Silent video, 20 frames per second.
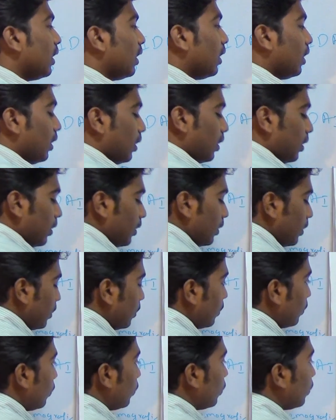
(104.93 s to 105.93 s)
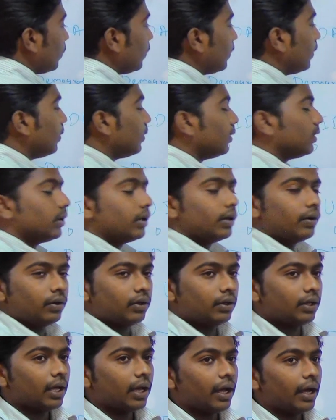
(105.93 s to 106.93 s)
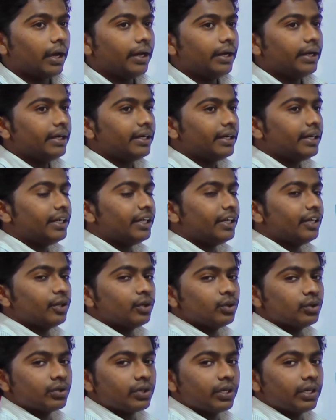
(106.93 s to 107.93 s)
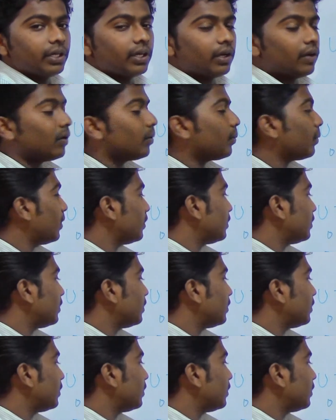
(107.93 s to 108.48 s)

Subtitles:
The identity used in our